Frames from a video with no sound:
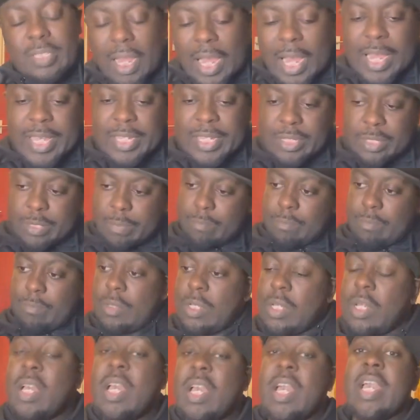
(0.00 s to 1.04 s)
died.
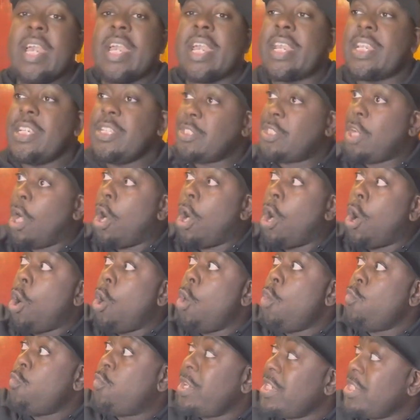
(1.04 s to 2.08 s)
He's the
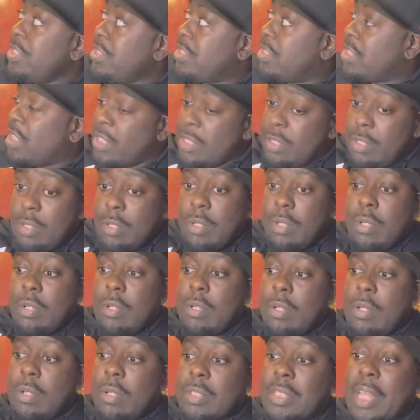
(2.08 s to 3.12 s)
whole reason
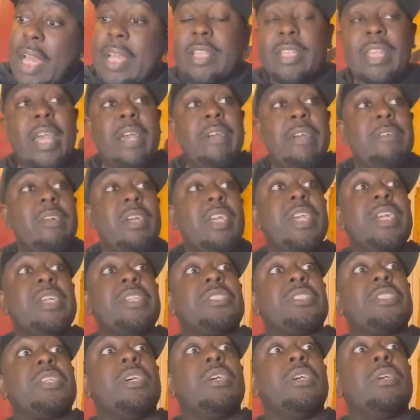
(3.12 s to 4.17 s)
that there
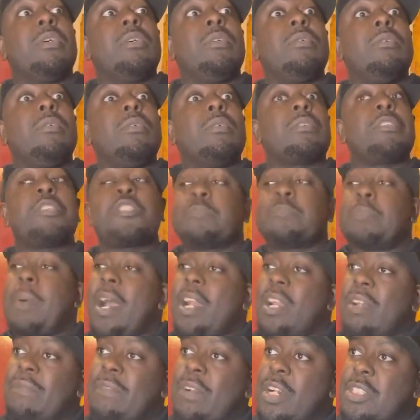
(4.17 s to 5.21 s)
is the
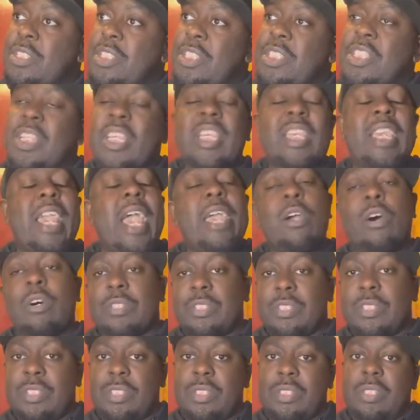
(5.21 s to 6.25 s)
Spider-Verse is in
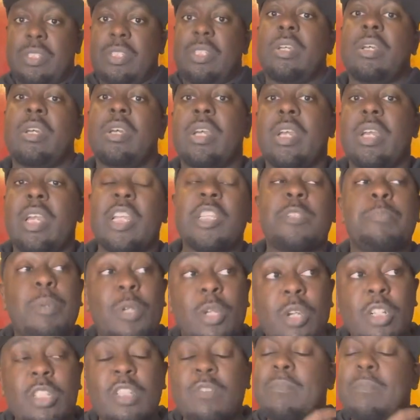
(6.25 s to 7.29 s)
chaos. It's
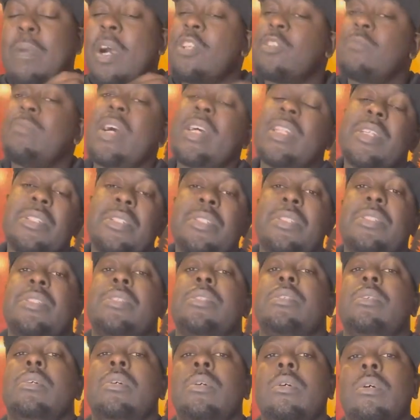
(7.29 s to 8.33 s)
because of Miles
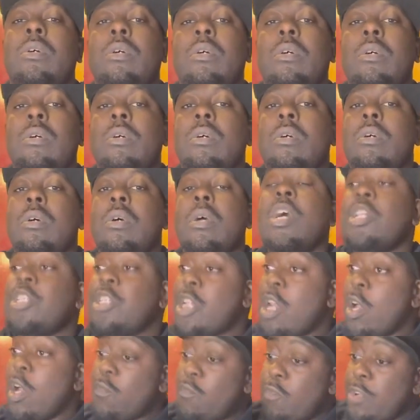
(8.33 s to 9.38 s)
Morales.
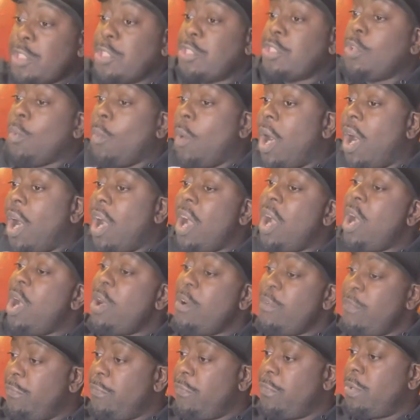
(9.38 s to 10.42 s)
The original
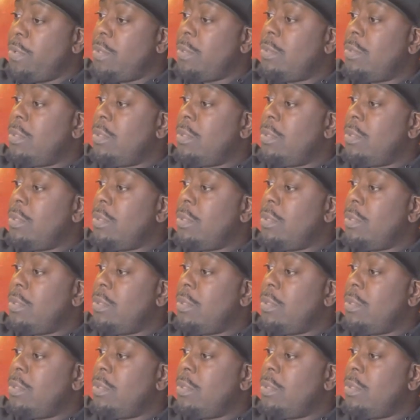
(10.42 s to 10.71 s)
Earth